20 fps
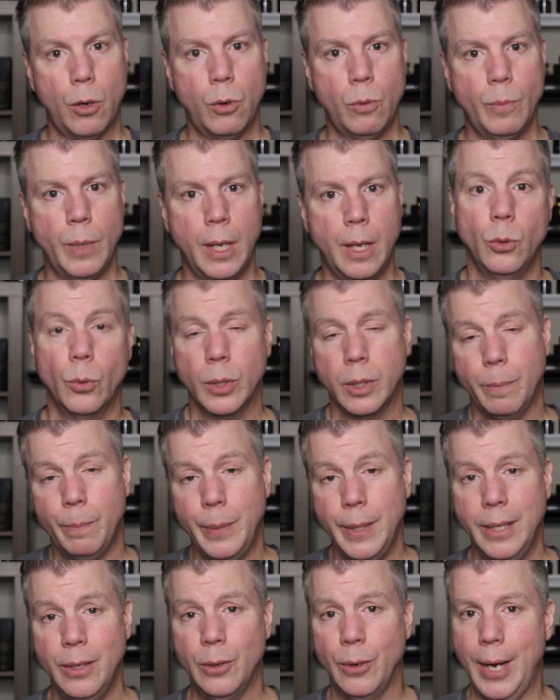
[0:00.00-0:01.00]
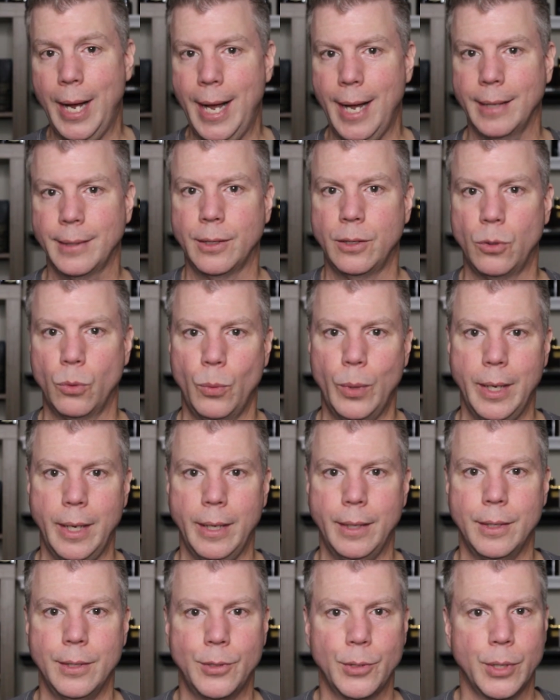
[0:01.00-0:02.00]
home, you want to be or act in a
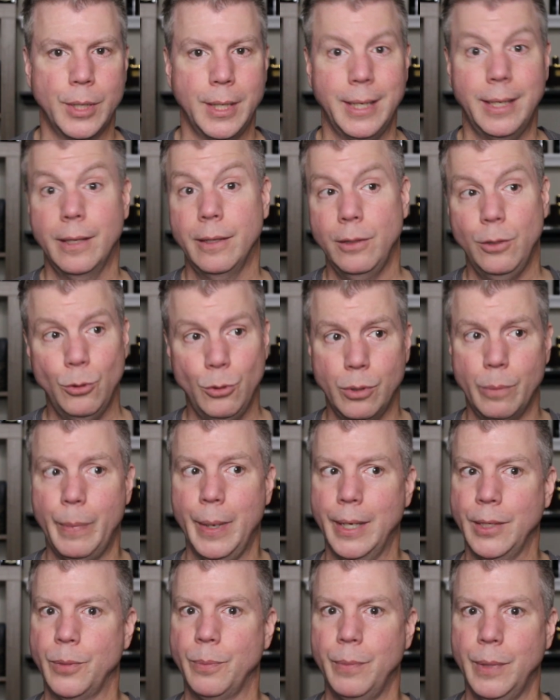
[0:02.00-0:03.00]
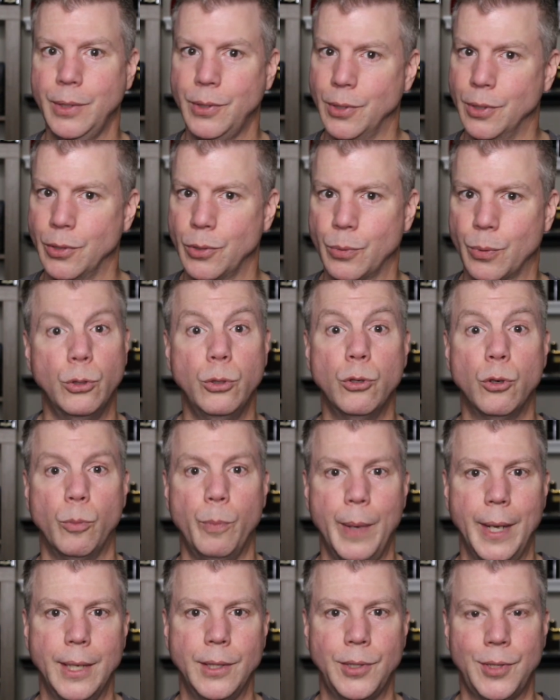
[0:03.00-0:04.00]
way that's going to get you the best business. Do your
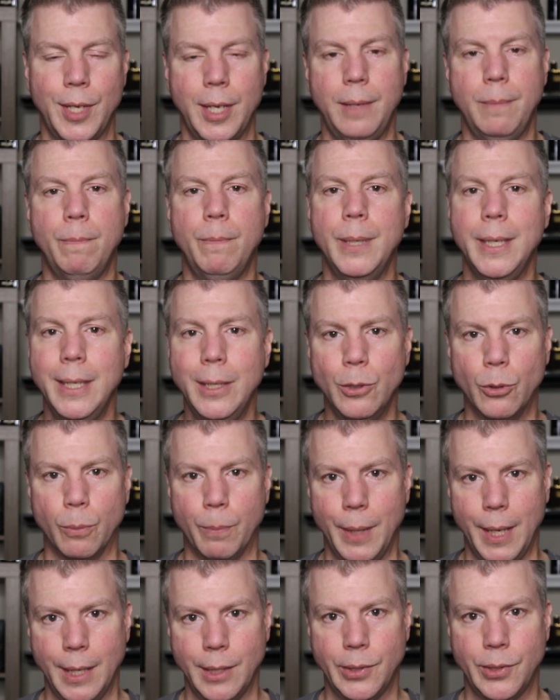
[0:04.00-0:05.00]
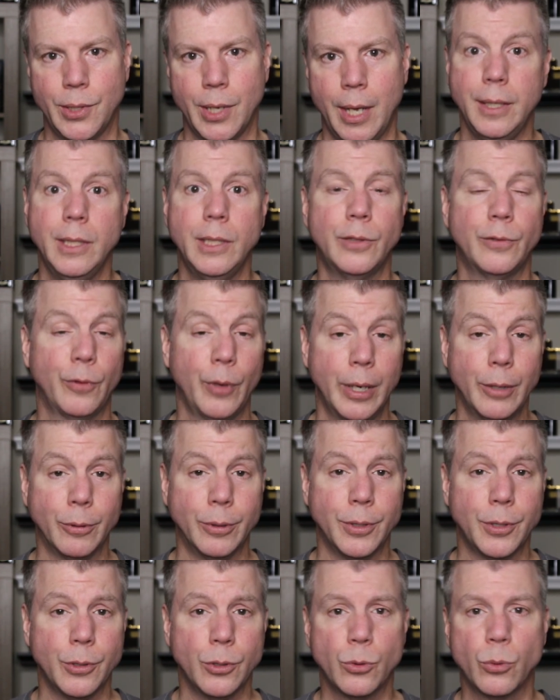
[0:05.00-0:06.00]
best and be your best. These
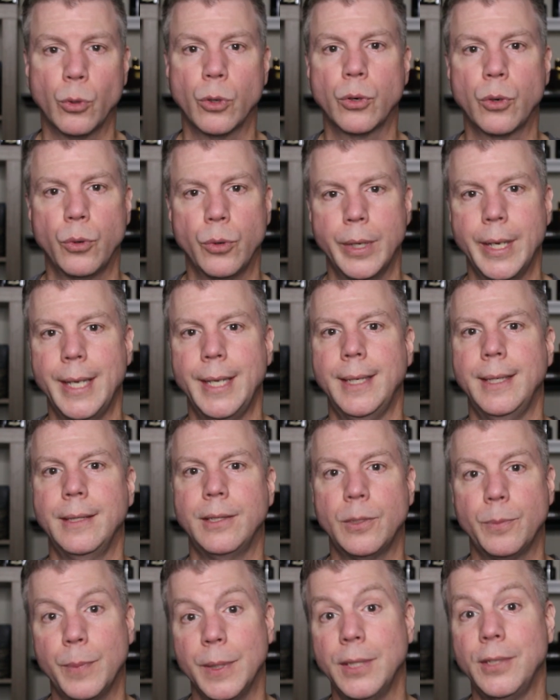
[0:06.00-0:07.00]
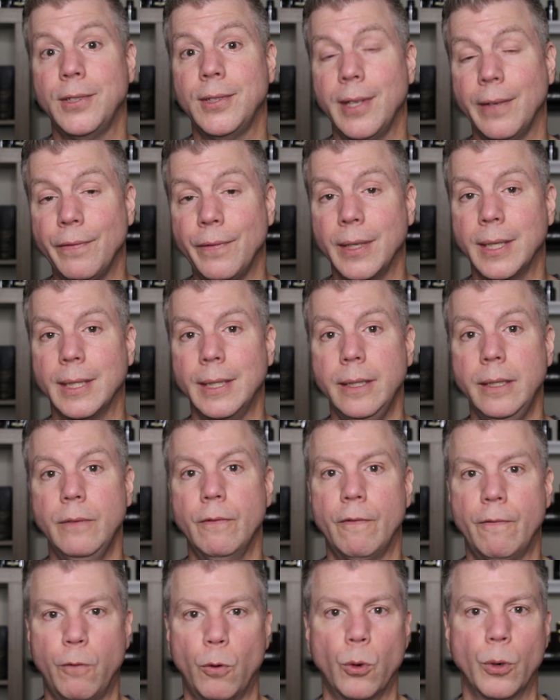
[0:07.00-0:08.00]
fragrances were created specifically
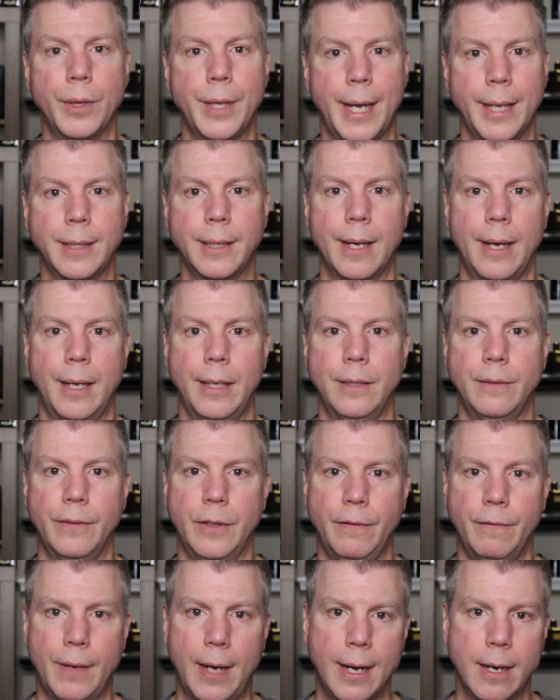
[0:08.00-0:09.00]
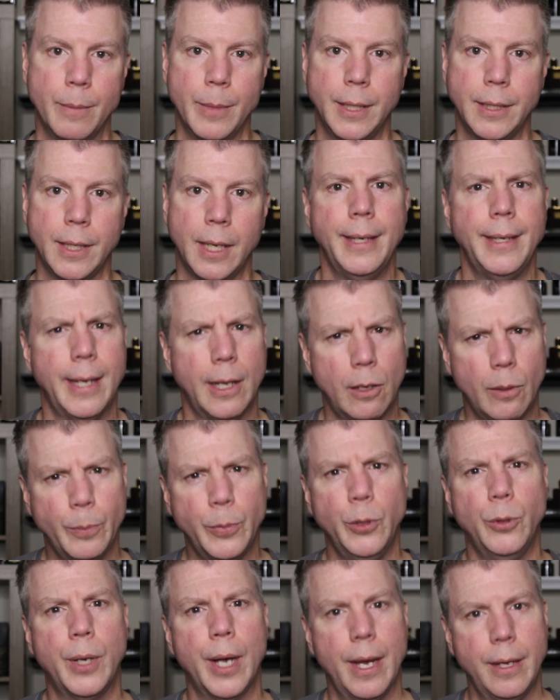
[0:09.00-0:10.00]
for that kind of environment and to help you